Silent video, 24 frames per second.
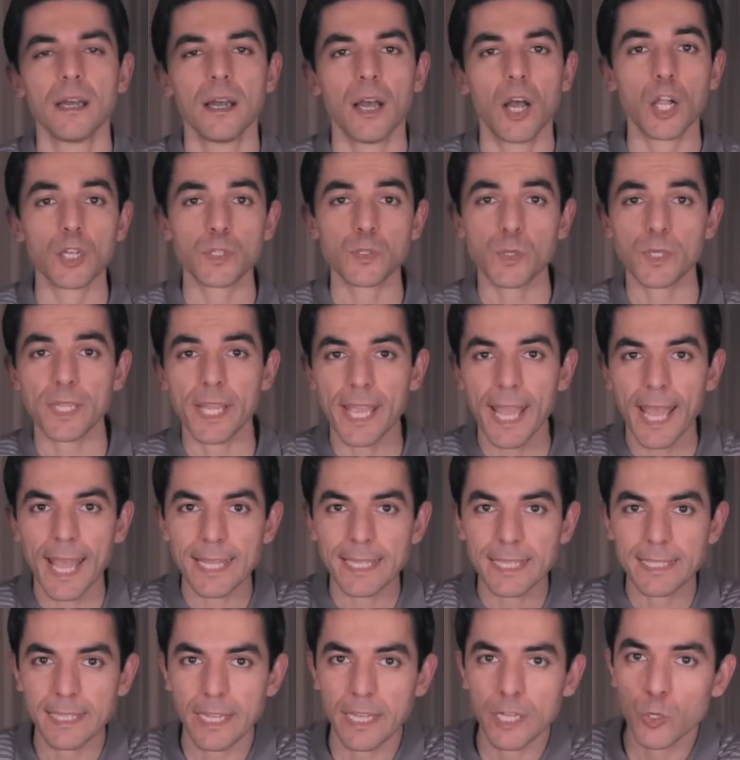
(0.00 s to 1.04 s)
Also, they
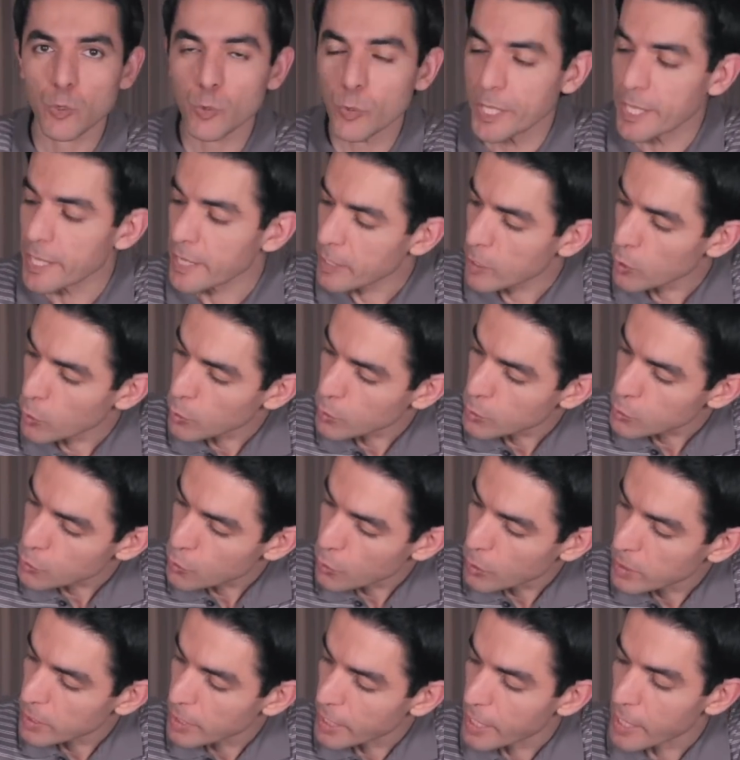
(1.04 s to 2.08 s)
added a quick
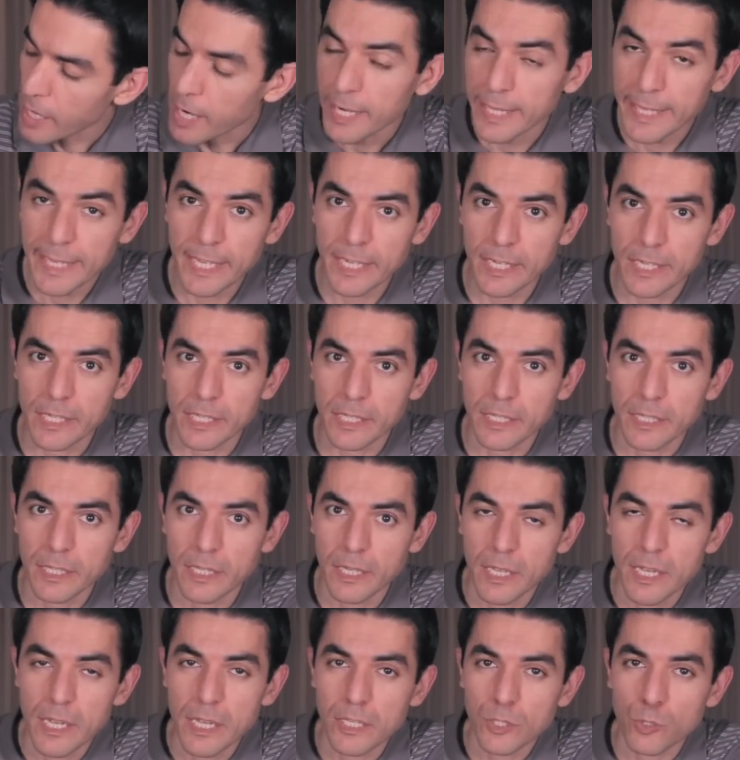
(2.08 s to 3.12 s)
control dial here
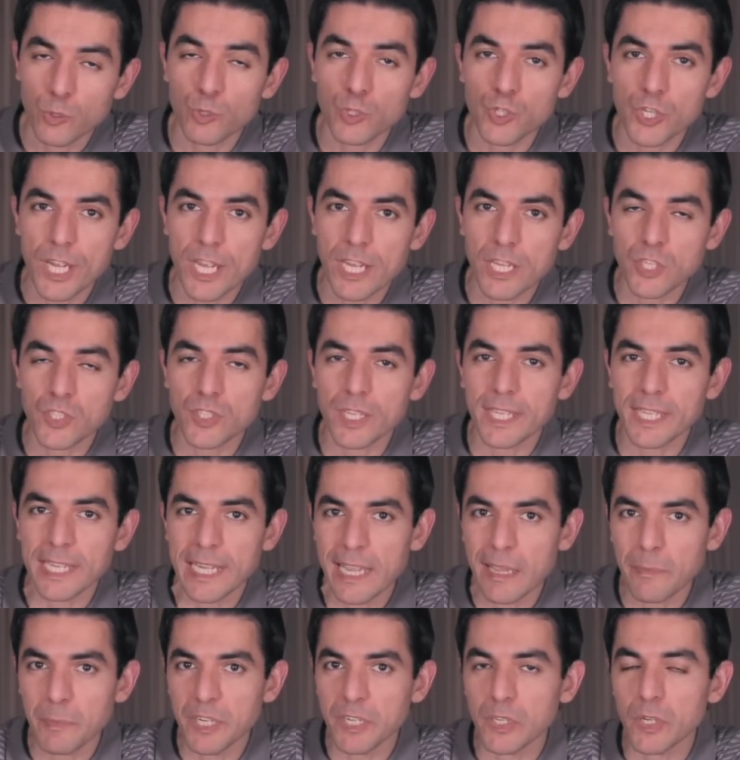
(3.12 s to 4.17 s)
to change the
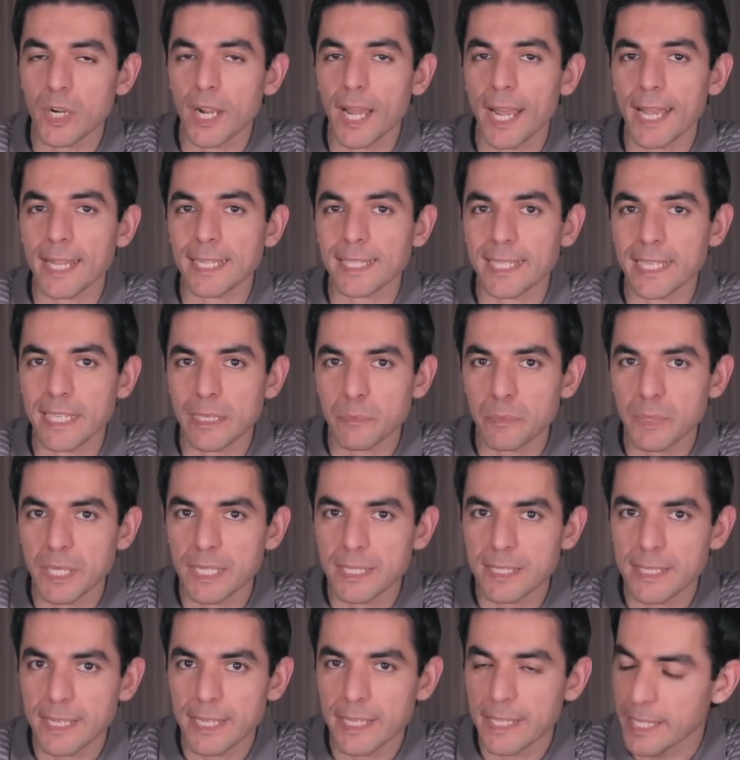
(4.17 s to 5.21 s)
camera and gimbal
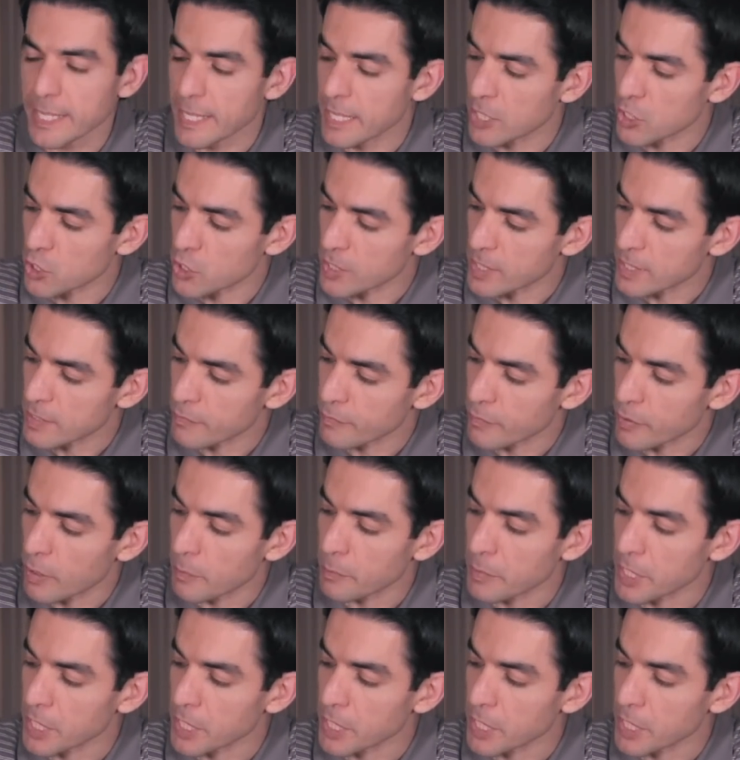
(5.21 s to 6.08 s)
setting just from